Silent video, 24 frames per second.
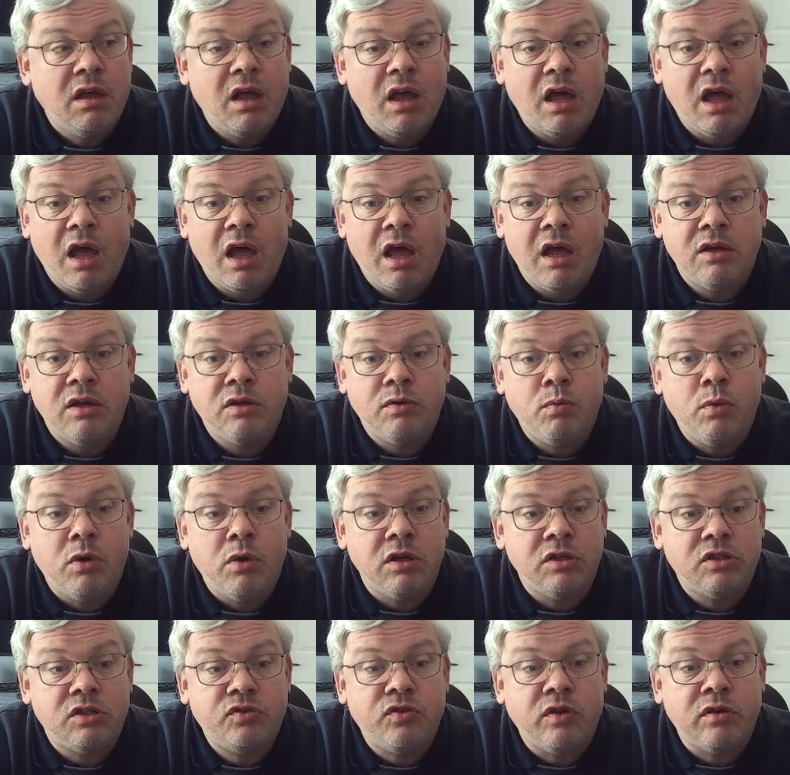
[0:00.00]
and
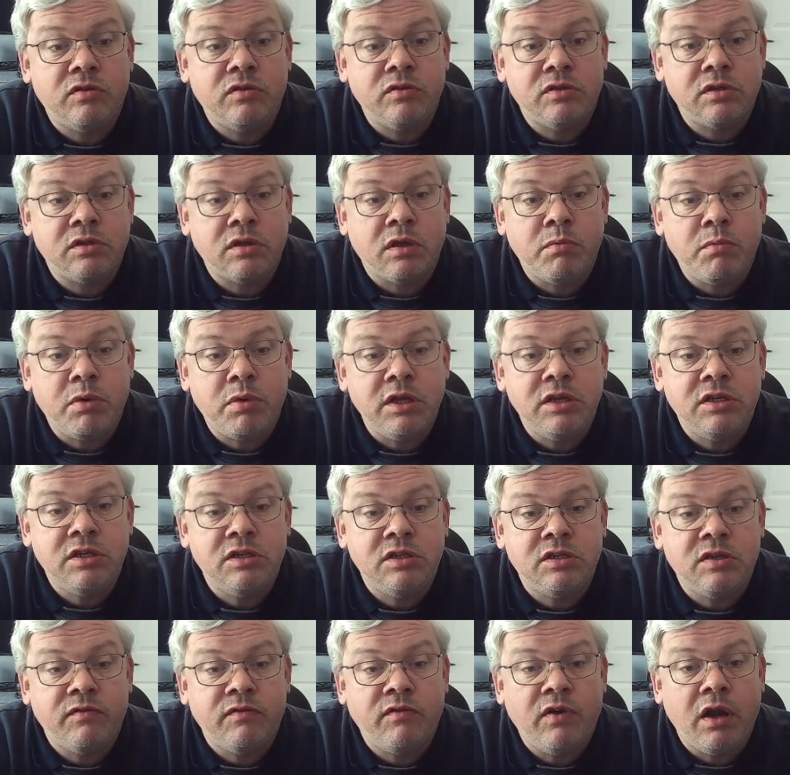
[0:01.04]
white struggles to complete his
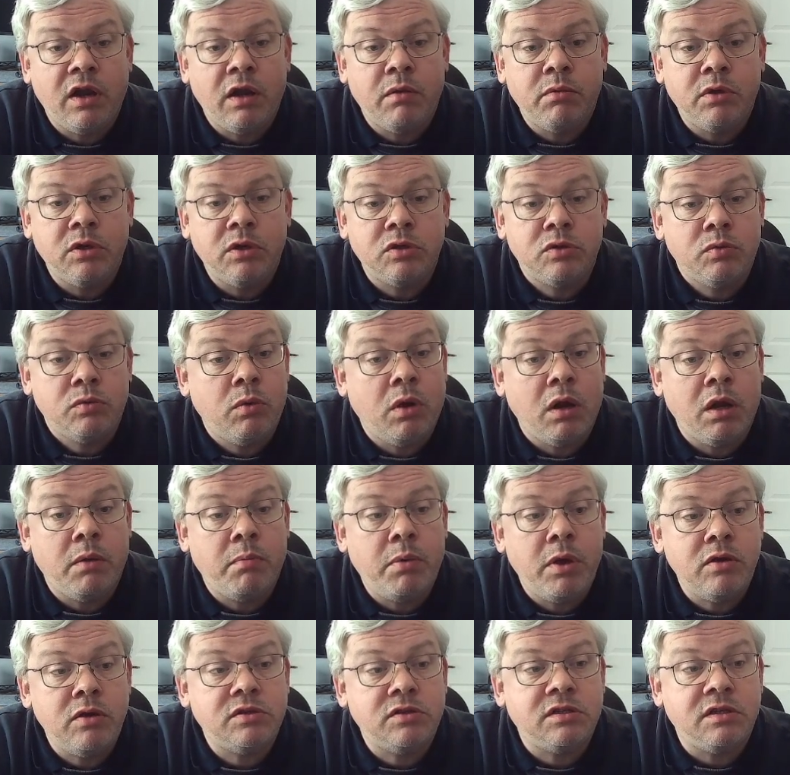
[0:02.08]
development while
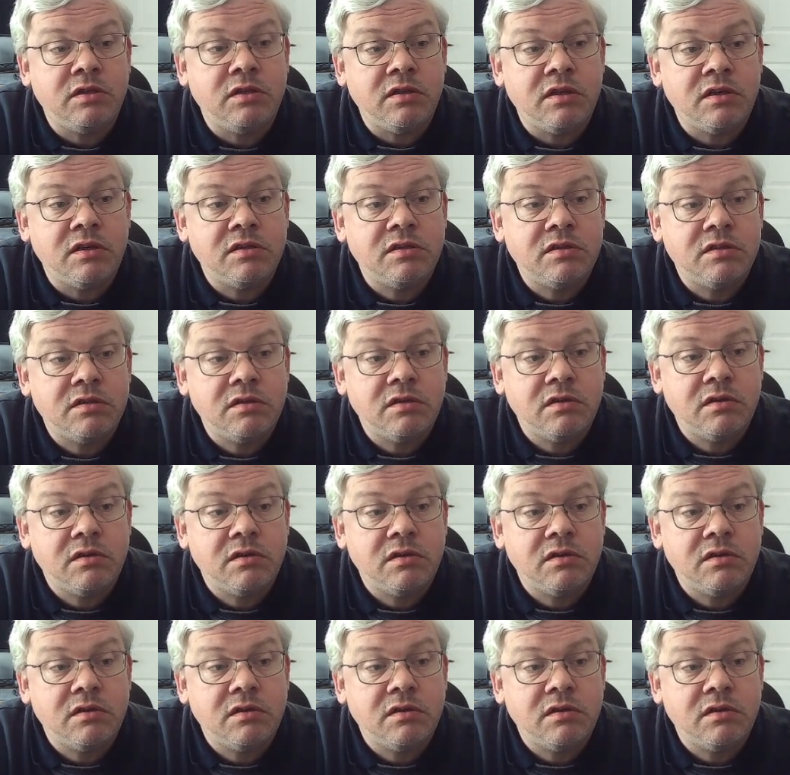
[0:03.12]
opposing this.